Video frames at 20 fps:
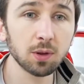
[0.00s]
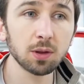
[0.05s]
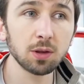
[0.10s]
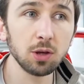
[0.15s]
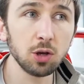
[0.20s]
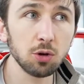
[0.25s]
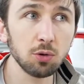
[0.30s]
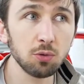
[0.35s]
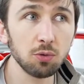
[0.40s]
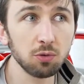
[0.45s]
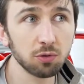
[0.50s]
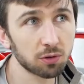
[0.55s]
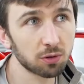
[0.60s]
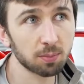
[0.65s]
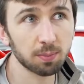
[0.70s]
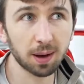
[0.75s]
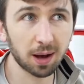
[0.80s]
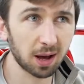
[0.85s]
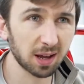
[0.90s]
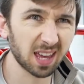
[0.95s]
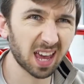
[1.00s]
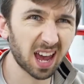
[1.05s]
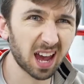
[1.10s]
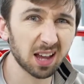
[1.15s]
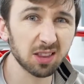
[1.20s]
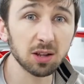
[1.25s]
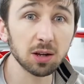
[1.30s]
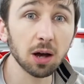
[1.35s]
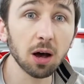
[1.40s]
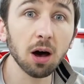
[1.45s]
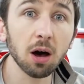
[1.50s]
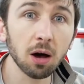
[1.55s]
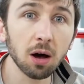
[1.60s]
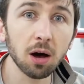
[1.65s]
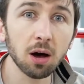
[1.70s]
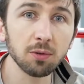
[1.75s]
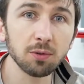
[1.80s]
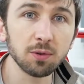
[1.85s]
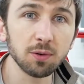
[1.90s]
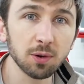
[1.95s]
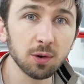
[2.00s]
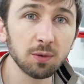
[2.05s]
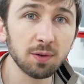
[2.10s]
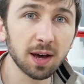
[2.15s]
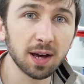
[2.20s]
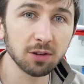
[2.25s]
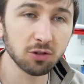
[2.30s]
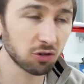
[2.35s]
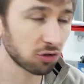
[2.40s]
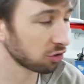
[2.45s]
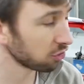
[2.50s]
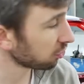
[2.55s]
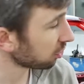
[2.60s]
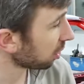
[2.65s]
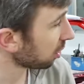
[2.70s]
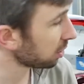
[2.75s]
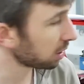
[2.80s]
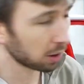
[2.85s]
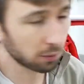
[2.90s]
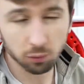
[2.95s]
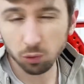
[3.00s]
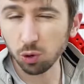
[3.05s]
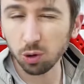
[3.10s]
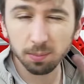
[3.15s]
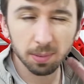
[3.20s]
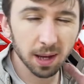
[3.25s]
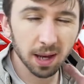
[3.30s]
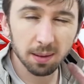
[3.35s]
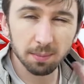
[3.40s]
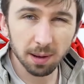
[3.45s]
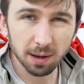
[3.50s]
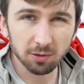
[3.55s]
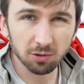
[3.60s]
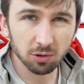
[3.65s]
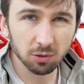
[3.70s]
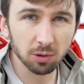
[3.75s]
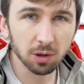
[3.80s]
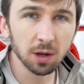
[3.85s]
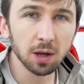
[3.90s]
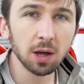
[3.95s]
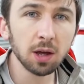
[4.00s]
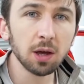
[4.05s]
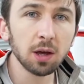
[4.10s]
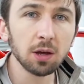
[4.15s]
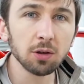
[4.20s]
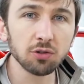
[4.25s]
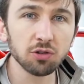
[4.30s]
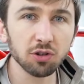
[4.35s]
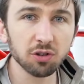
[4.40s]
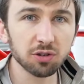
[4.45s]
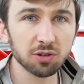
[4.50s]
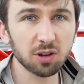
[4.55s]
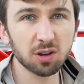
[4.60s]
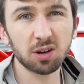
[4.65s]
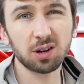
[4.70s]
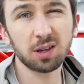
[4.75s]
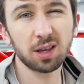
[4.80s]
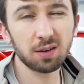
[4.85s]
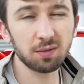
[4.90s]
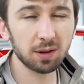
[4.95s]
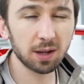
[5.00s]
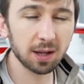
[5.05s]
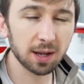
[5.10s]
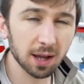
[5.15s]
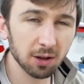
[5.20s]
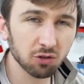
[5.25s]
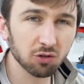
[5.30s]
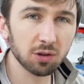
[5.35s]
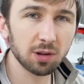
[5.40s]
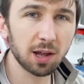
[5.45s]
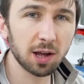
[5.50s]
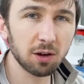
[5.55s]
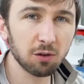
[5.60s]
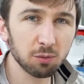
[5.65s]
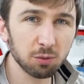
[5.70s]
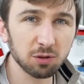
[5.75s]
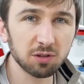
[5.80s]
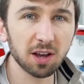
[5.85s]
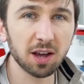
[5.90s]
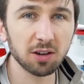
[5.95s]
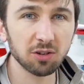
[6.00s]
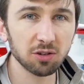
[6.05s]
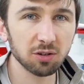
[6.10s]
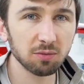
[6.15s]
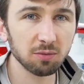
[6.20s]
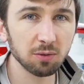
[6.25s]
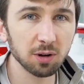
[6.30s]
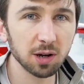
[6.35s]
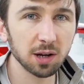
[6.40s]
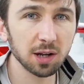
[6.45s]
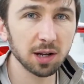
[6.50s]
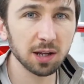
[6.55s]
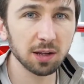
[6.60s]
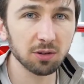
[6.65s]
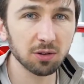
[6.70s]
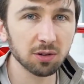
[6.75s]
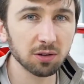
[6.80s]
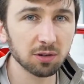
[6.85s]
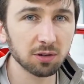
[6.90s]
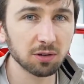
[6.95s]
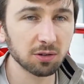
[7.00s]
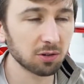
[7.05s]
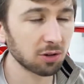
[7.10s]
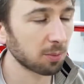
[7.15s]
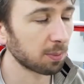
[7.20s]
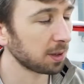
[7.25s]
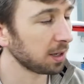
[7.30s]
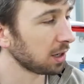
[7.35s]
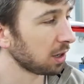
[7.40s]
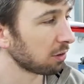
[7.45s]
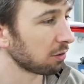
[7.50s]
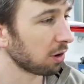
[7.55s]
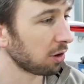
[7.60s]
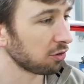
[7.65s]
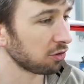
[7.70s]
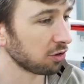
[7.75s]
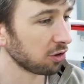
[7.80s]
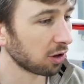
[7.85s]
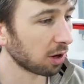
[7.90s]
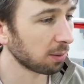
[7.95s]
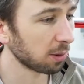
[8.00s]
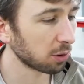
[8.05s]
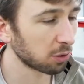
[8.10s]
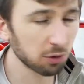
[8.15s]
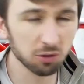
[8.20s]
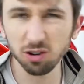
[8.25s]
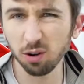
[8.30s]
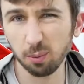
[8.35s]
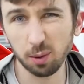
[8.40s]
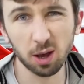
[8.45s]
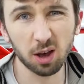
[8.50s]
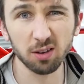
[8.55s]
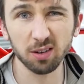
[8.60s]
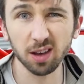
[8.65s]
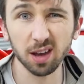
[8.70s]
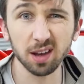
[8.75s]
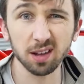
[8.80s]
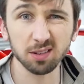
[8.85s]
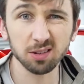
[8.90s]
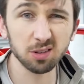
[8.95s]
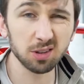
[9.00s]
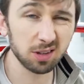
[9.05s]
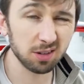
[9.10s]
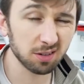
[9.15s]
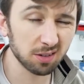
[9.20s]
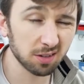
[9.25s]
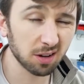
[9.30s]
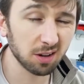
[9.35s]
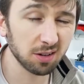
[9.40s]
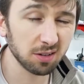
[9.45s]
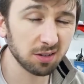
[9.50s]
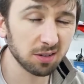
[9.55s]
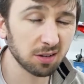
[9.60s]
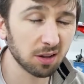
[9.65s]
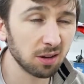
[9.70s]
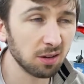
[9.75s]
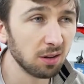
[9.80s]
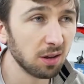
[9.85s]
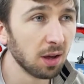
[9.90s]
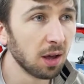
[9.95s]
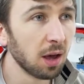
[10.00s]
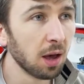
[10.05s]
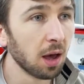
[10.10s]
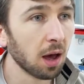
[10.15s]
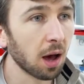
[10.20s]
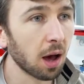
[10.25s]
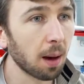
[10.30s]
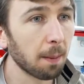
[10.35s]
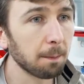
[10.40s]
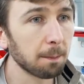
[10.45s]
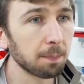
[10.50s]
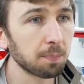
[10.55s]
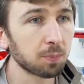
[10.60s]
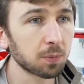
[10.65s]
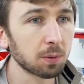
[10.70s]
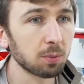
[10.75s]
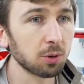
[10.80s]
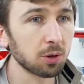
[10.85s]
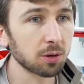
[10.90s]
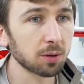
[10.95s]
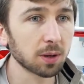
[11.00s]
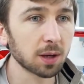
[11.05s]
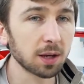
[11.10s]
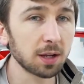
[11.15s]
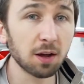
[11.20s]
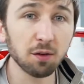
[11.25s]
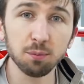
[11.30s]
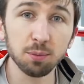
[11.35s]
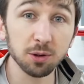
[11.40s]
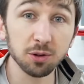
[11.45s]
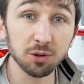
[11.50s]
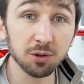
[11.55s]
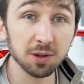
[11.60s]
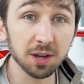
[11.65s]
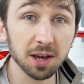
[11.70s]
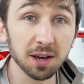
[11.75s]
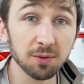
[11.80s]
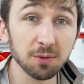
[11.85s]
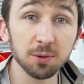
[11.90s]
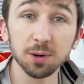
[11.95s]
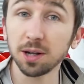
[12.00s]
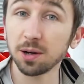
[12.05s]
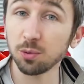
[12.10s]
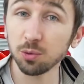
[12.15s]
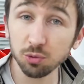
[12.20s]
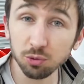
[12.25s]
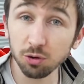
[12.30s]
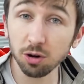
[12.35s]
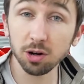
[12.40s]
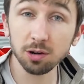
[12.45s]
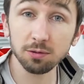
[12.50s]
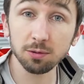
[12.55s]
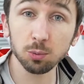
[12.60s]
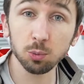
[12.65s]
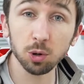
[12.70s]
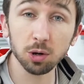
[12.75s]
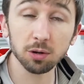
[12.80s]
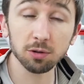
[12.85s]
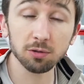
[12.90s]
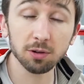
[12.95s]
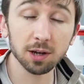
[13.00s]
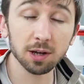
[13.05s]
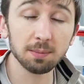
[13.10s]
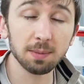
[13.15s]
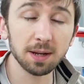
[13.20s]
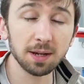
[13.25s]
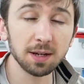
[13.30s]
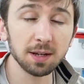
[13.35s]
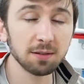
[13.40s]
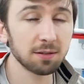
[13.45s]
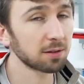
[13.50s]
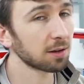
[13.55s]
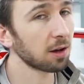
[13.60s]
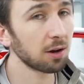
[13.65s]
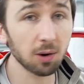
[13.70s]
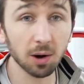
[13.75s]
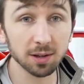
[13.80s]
Used about a can and a half of etch, just going over all the bare metal, just kind of giving it an extra layer of protection, really, to stop any corrosion coming through. It should be okay, it's on the inside, so but can never be too careful, and that was what was recommended, so